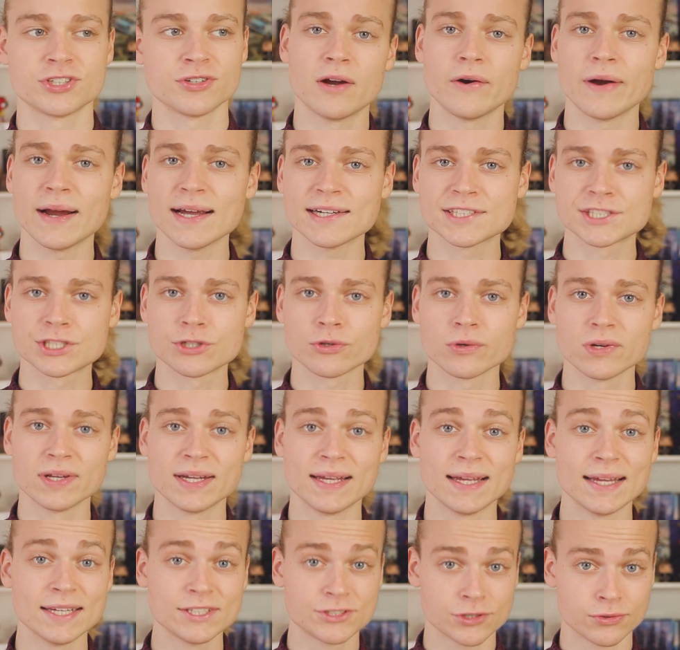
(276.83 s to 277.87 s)
There actually
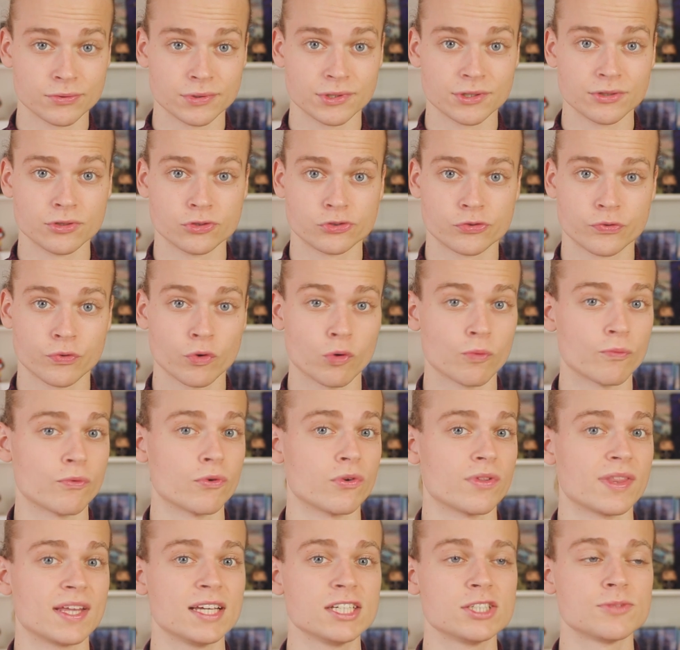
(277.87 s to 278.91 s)
is a reduced form
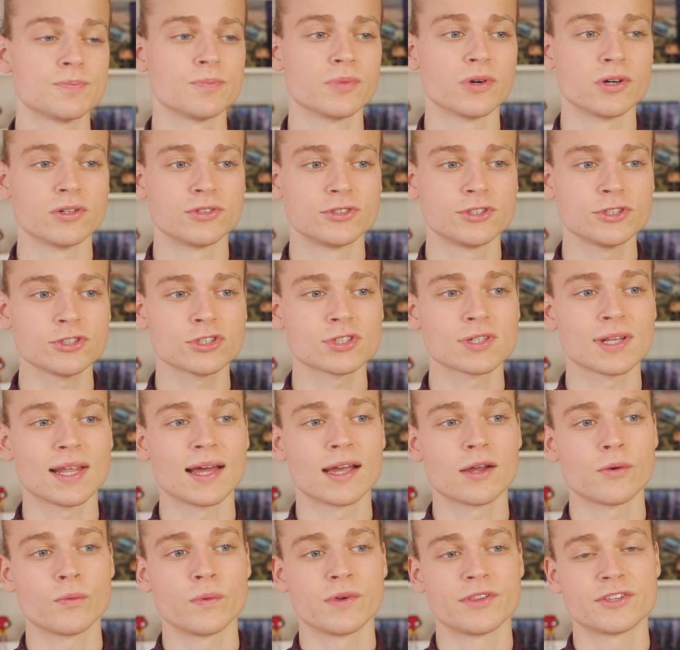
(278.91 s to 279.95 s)
for this, but just
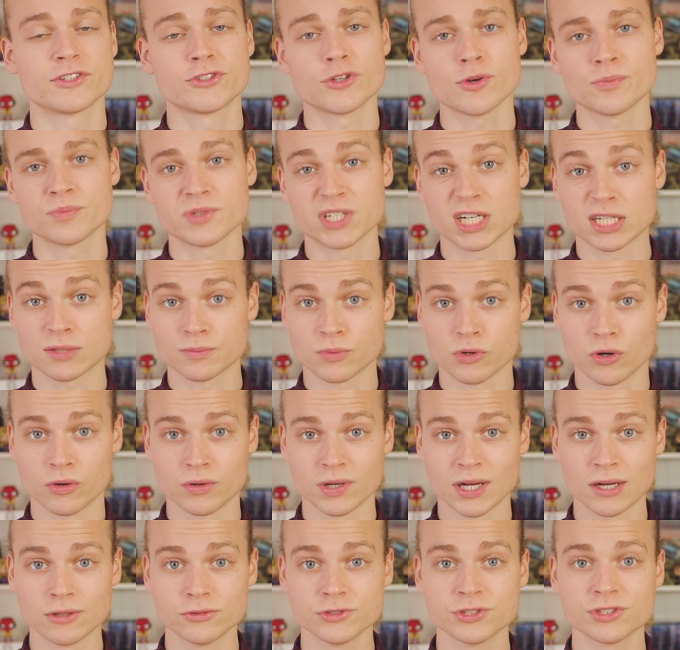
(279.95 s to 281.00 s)
like with subject
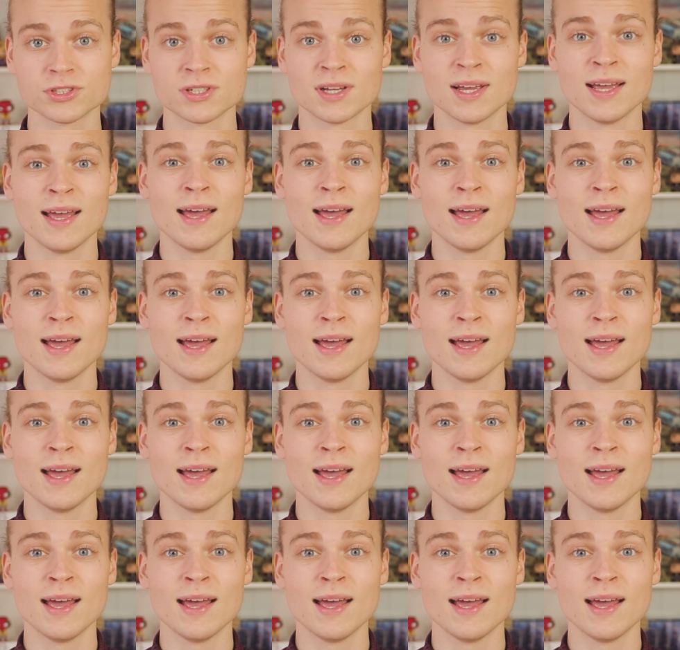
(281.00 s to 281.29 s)
pronouns,